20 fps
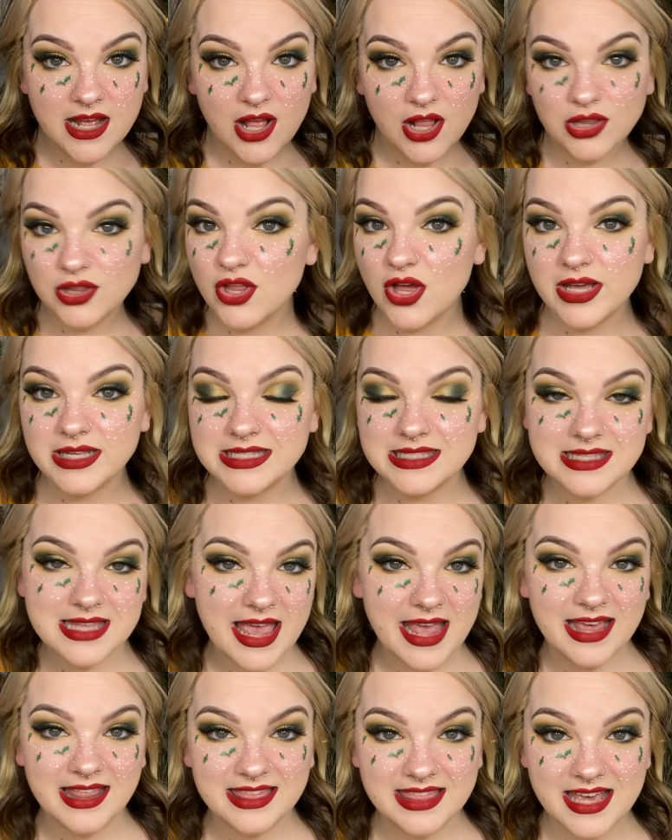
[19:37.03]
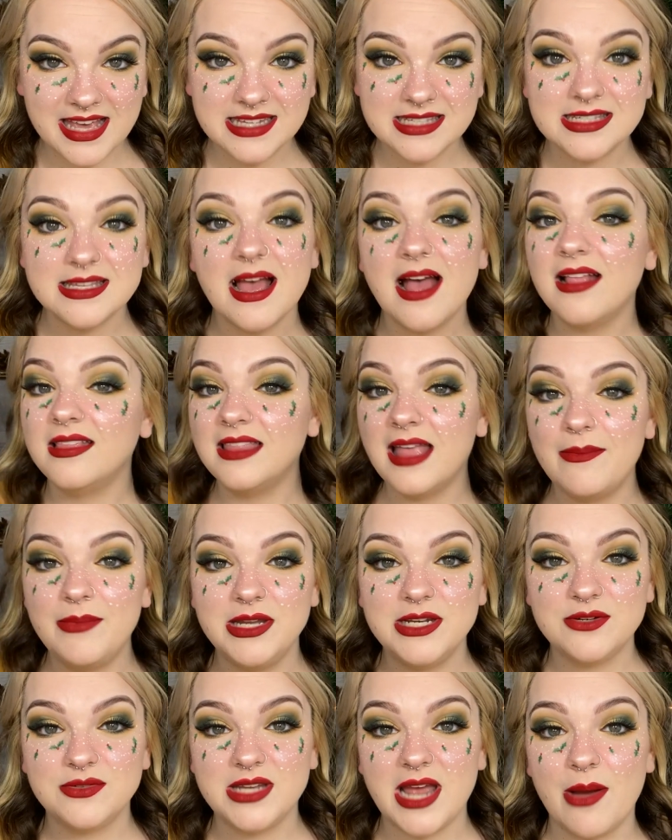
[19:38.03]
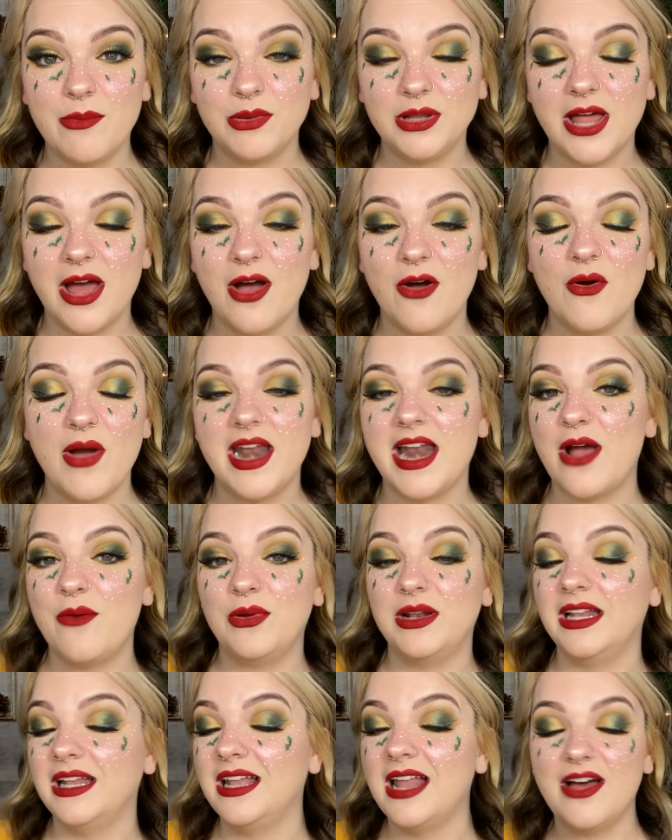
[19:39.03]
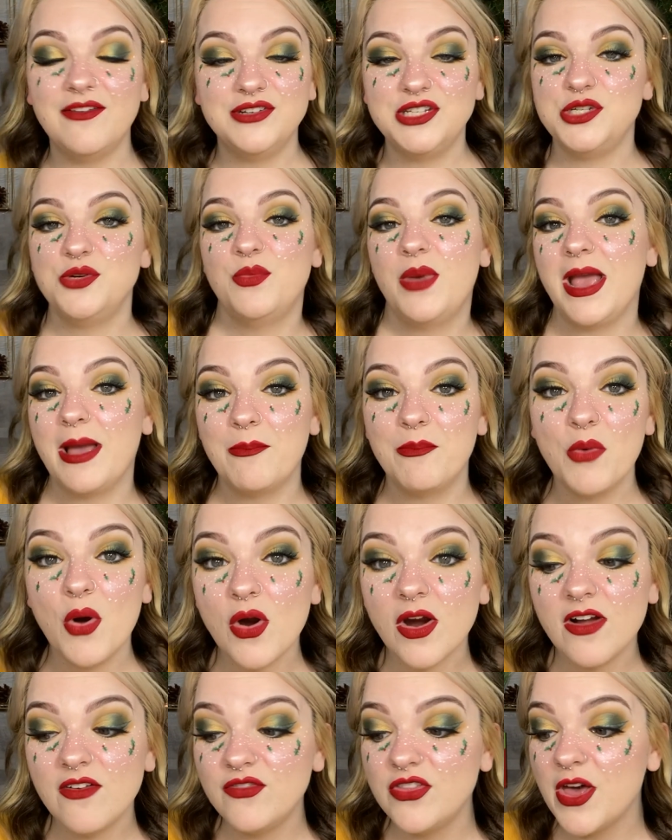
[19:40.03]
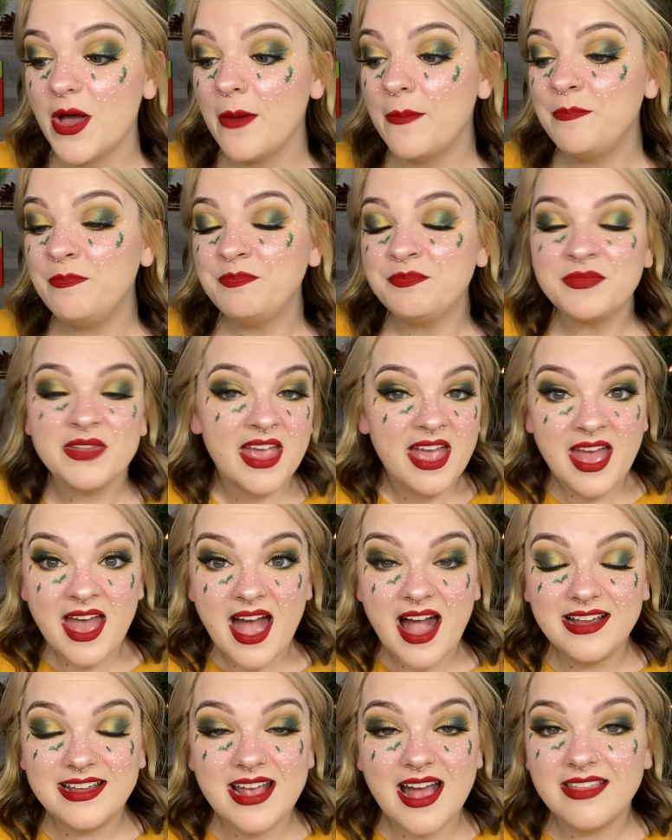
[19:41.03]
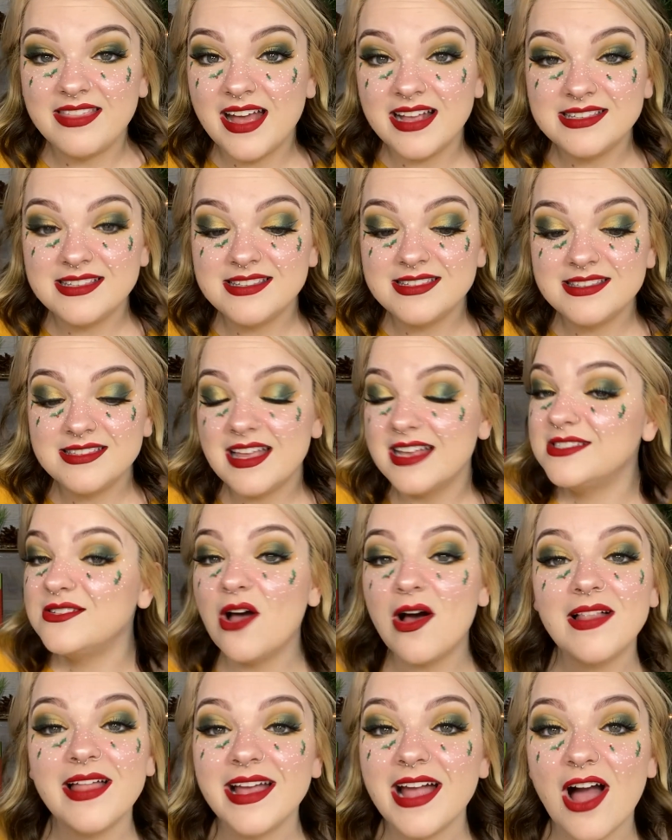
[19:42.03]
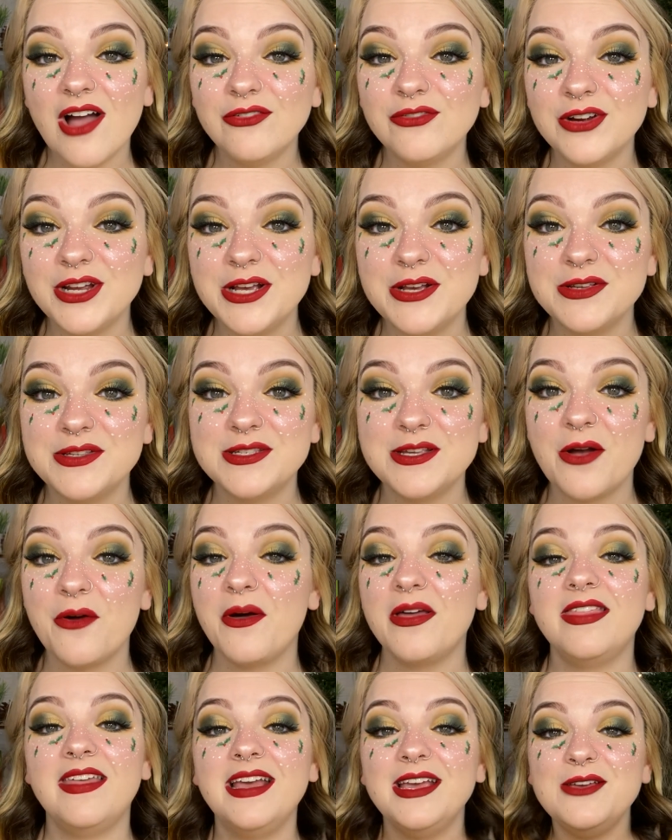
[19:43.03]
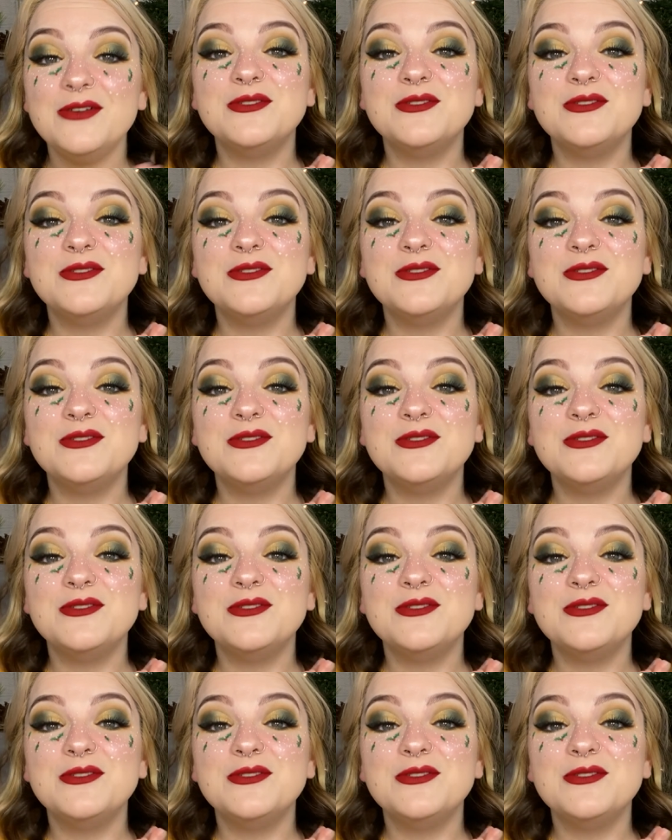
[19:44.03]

looks like this, let me know down below and I would love to make more of them. And yeah, that's all I got for you. So thank you